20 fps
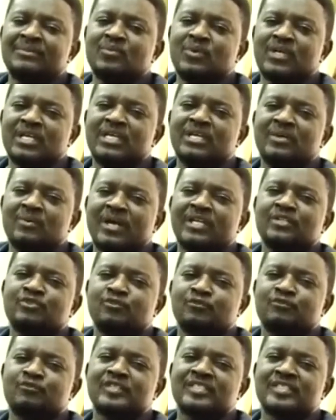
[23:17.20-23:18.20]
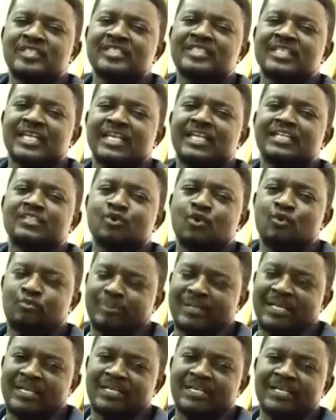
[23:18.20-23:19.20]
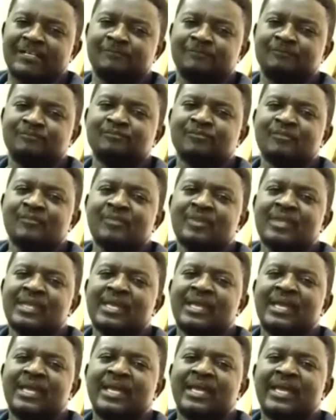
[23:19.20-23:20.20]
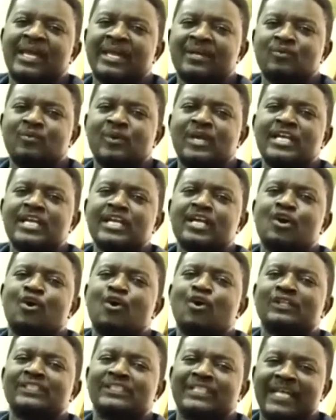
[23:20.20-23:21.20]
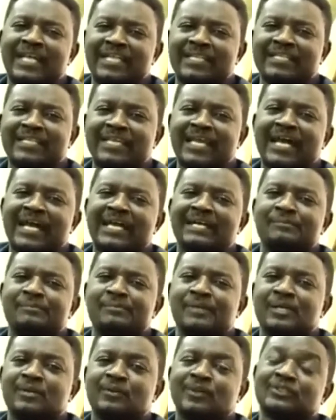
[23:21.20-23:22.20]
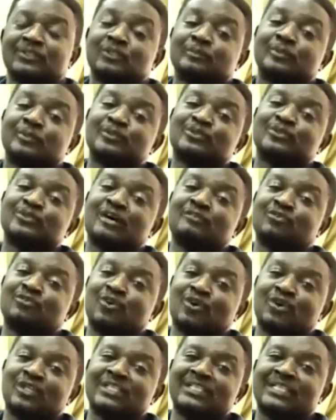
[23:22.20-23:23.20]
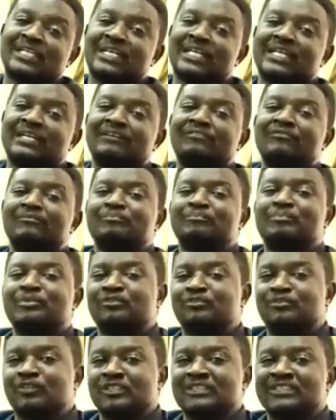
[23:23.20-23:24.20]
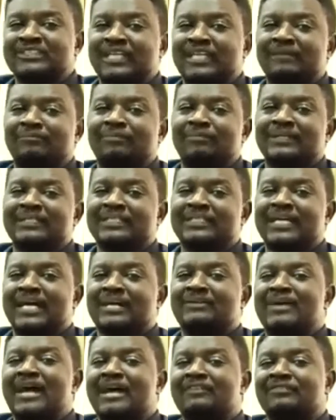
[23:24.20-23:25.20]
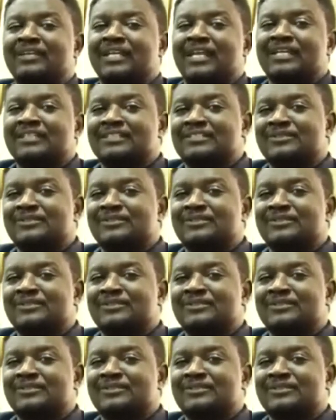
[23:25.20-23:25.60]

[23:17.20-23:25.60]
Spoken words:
He went to visit Kenneth Copeland. And when he got there, he was supposed to have gone the previous day, but he arrived late.